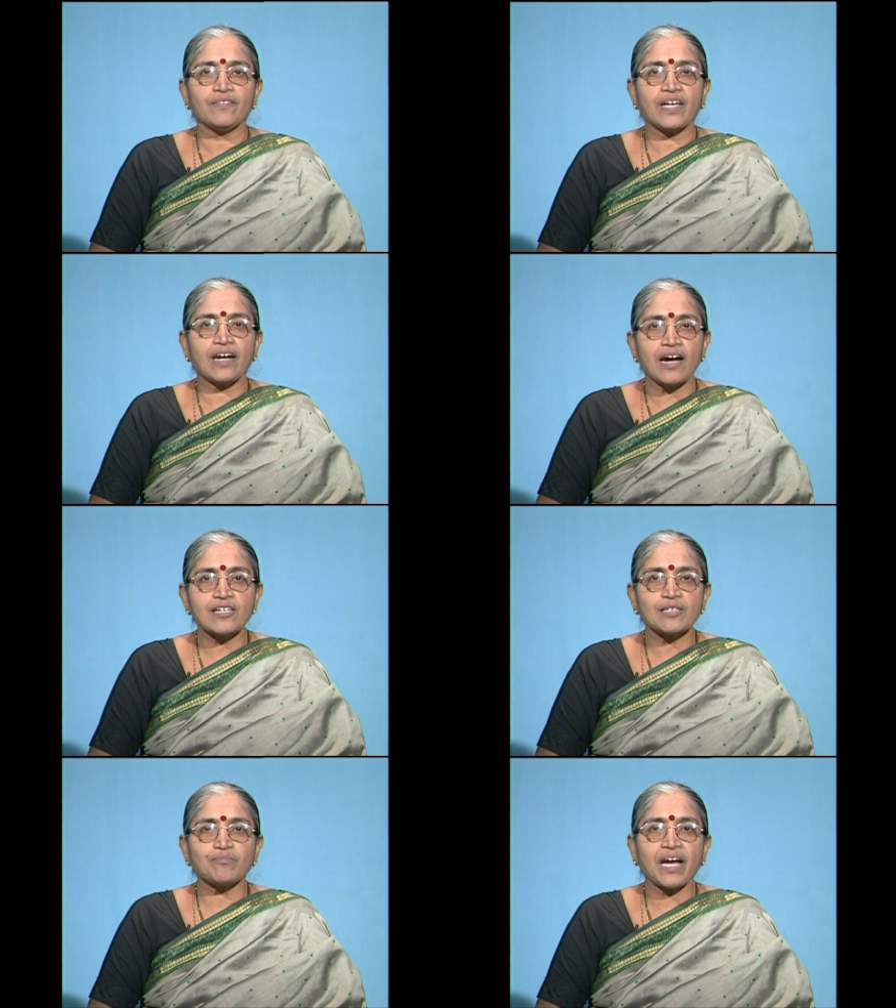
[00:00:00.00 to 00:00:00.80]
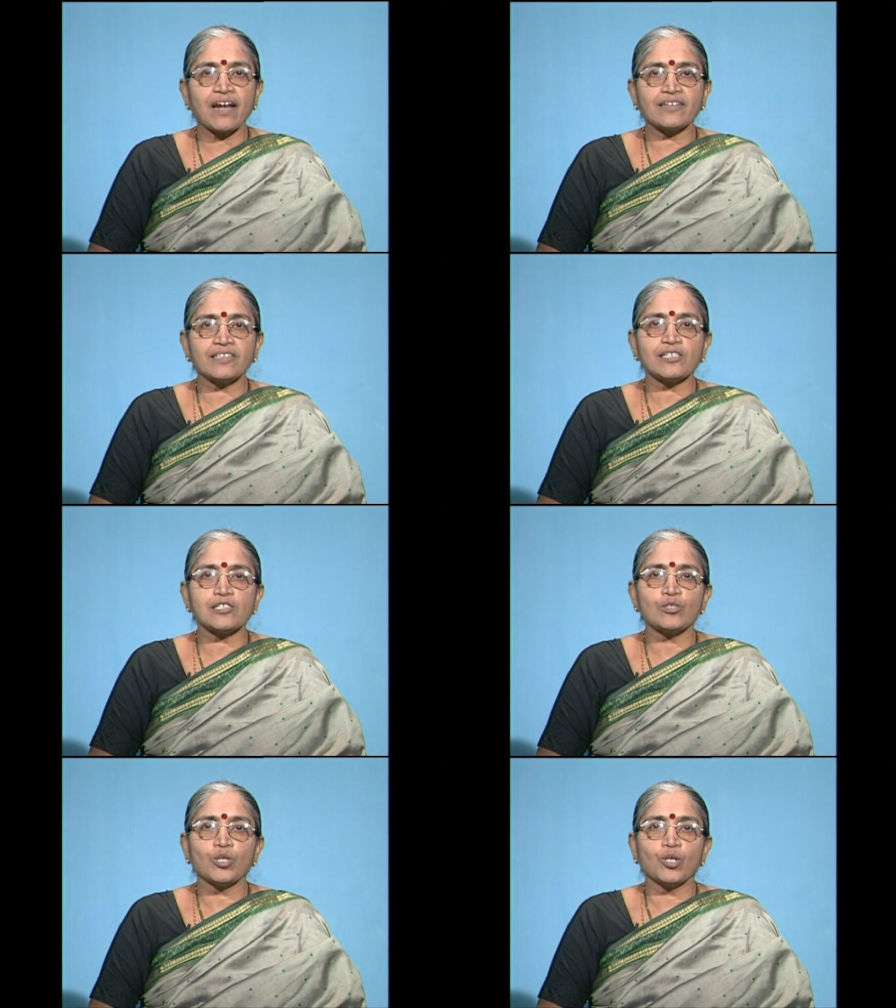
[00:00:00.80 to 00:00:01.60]
There are some
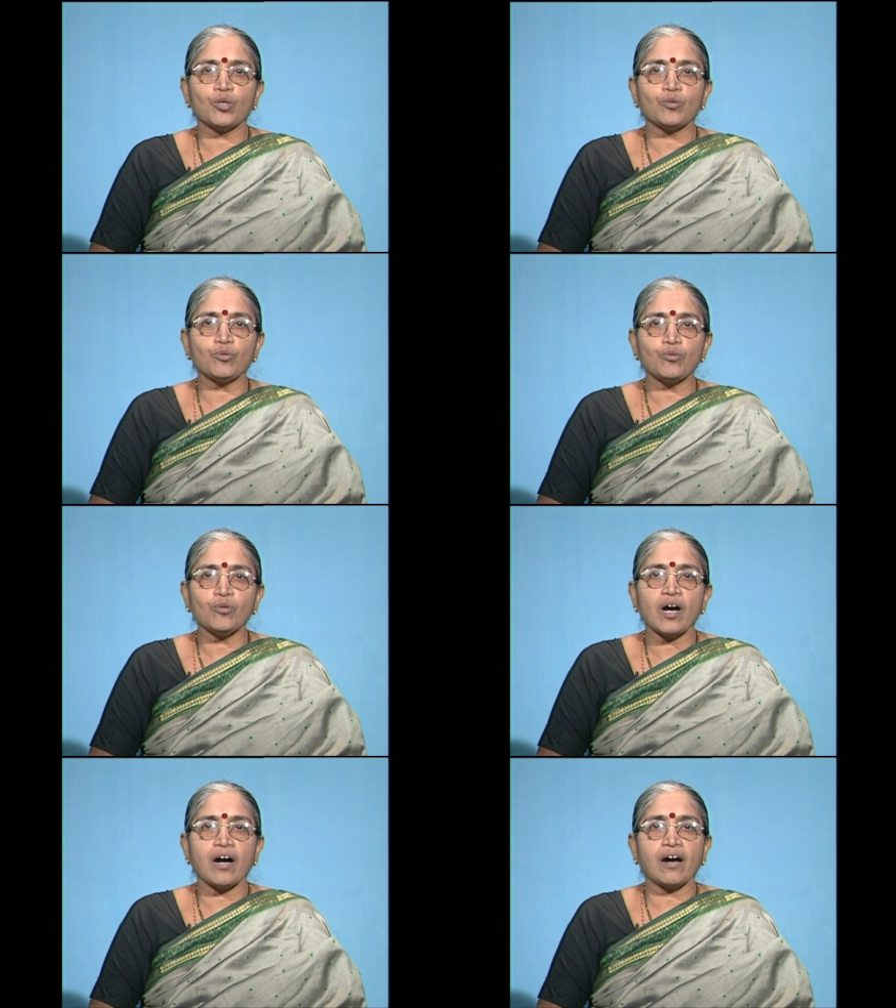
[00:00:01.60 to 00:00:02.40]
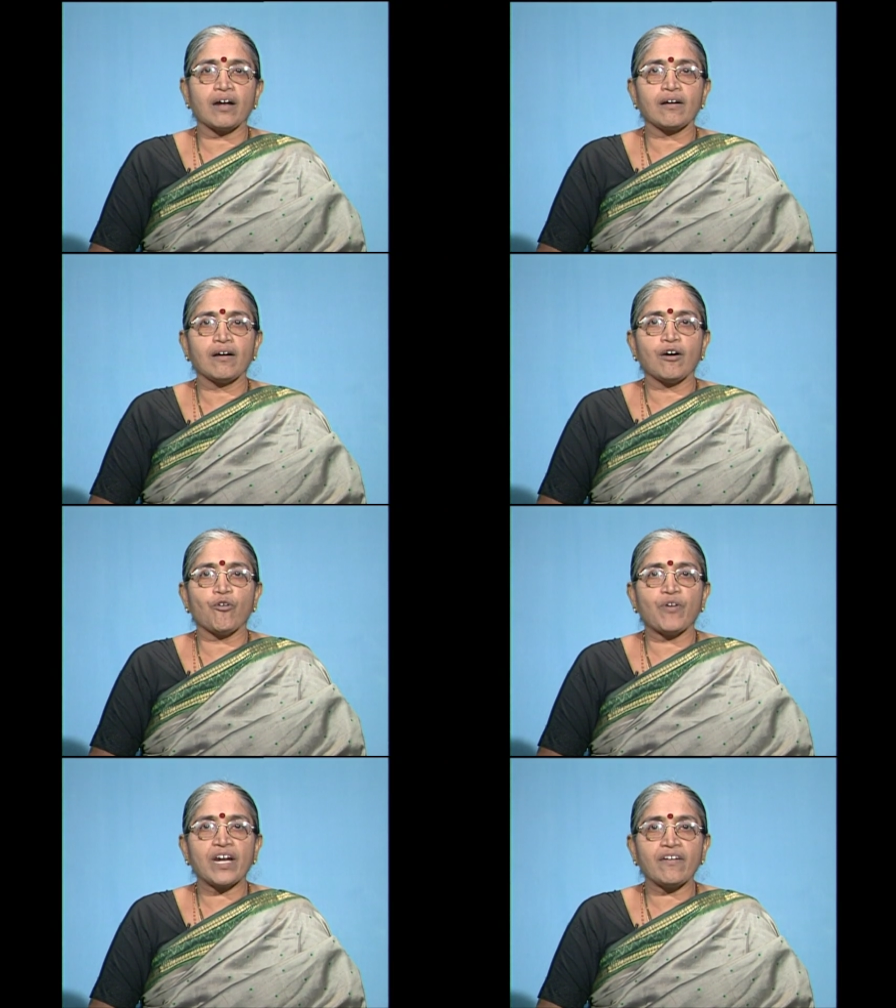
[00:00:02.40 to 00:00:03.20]
characters who are
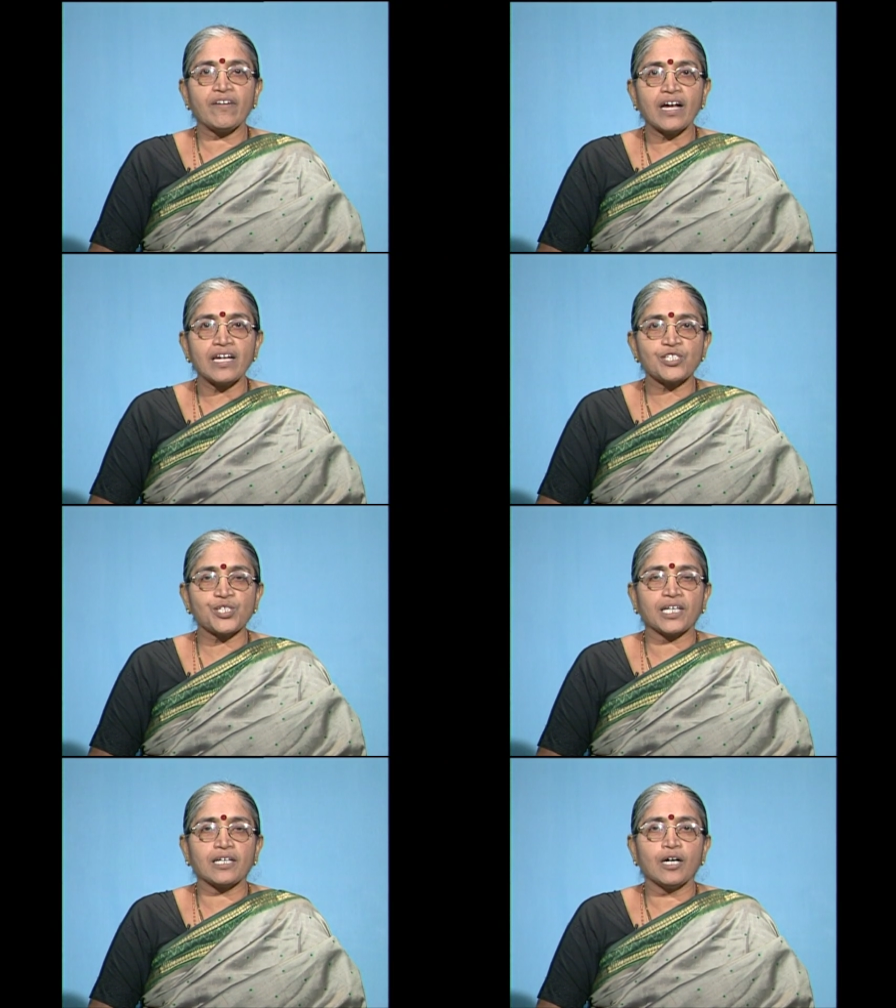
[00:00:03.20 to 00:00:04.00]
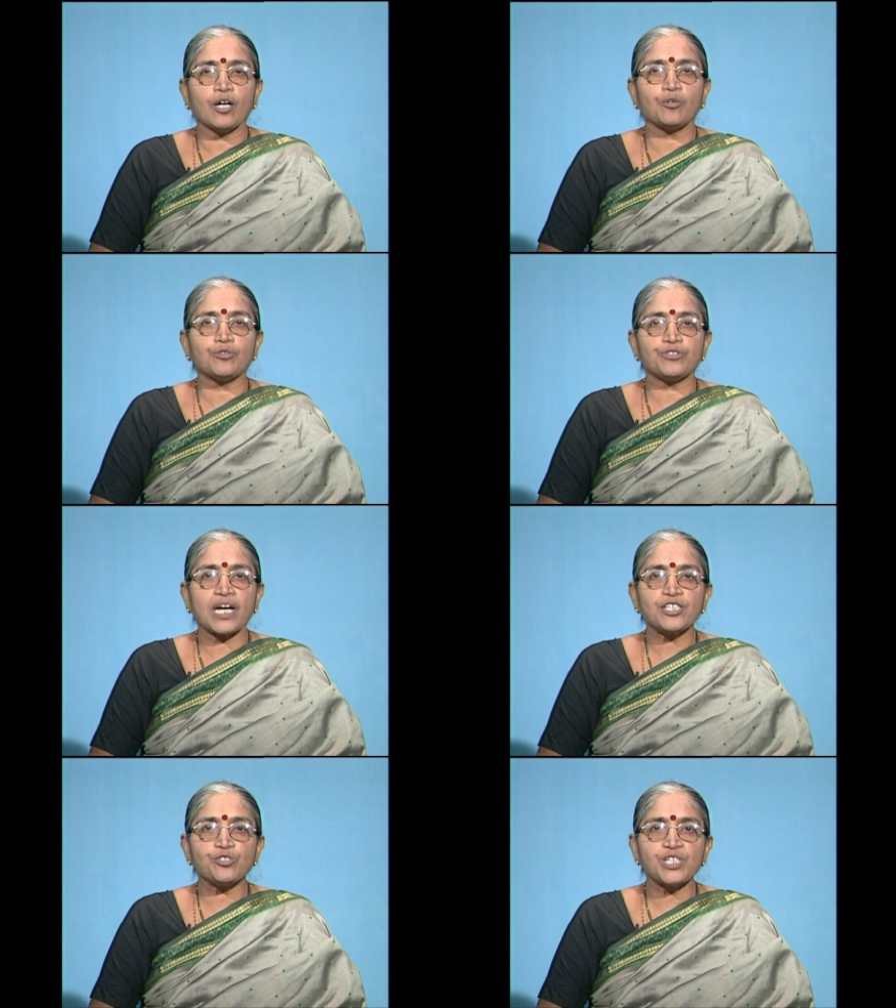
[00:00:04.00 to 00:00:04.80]
very realistic, who
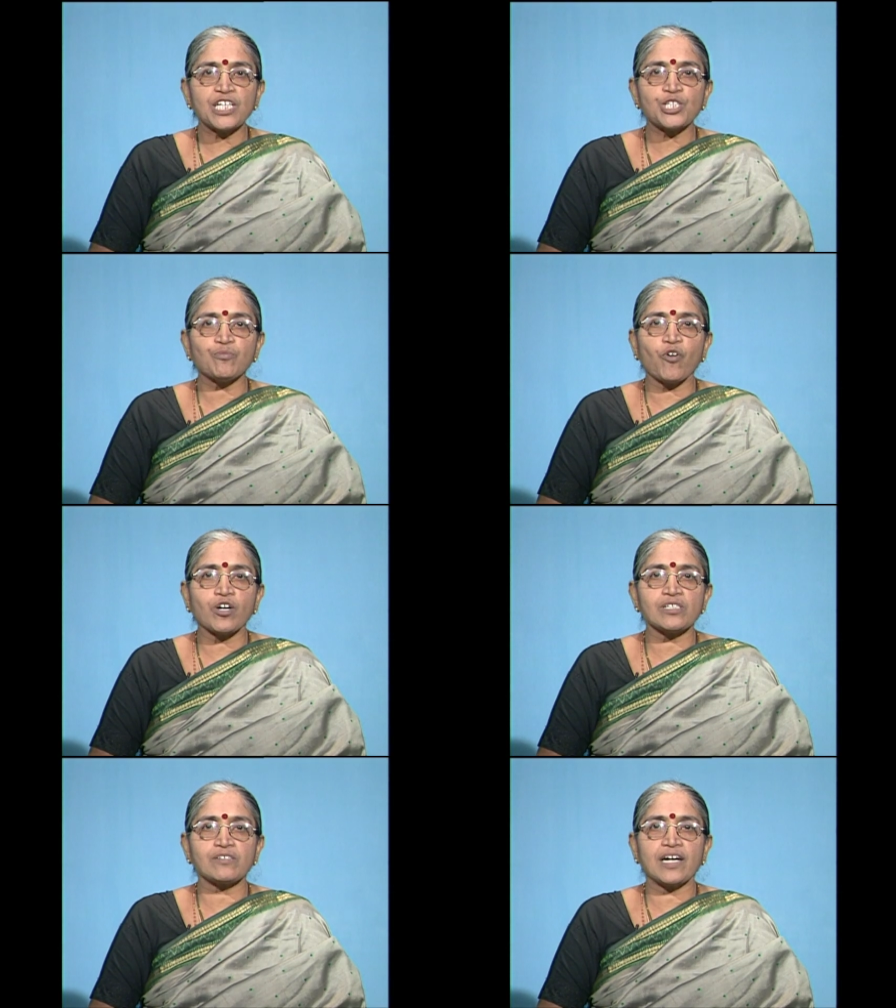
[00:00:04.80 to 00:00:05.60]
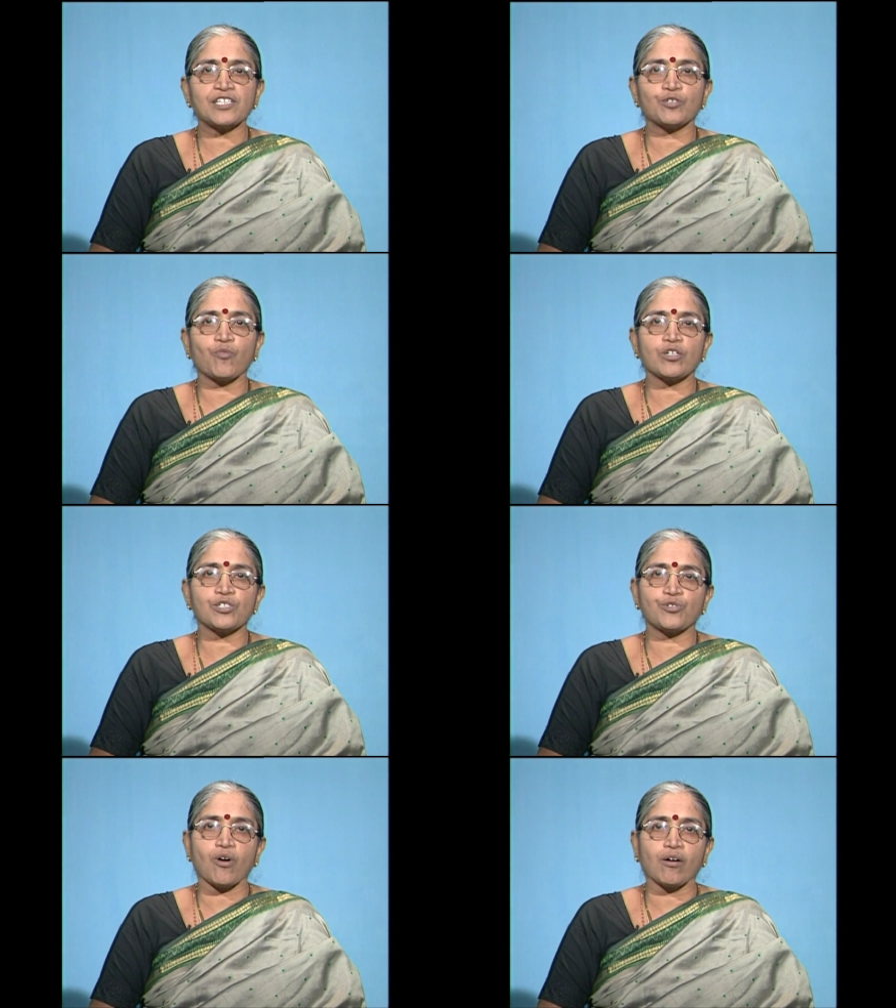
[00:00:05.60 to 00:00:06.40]
try to teach him what is right and what
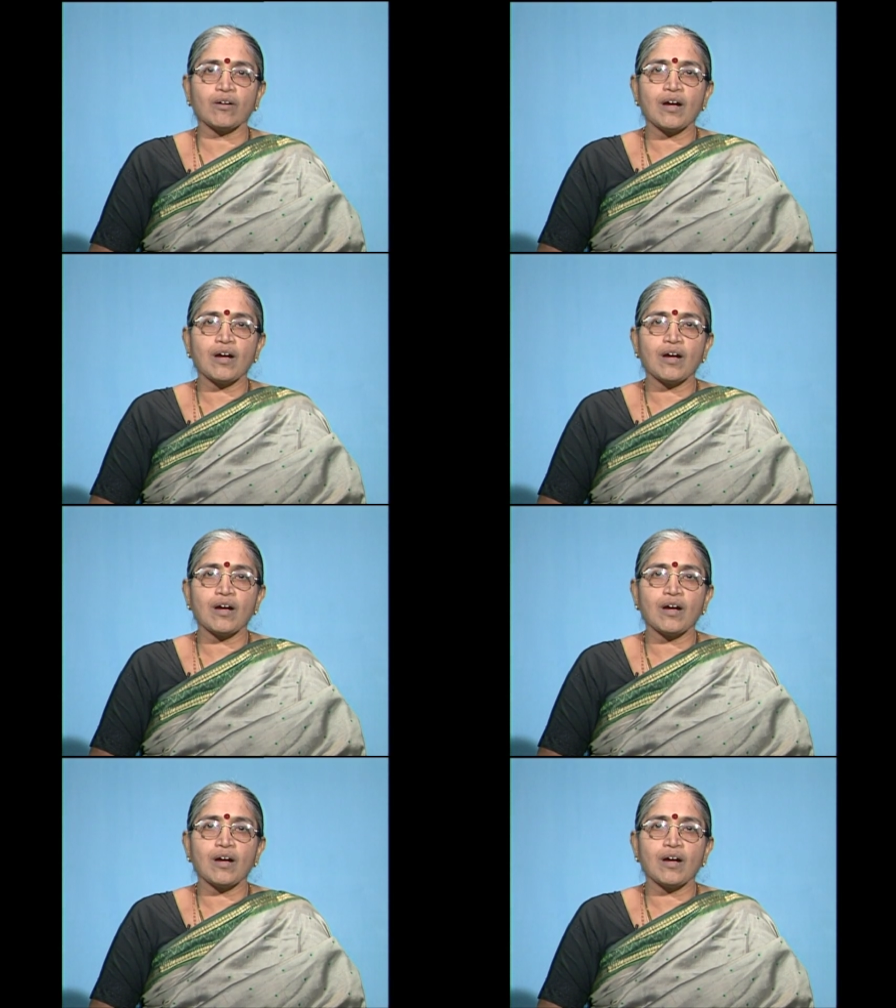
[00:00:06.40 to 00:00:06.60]
is wrong.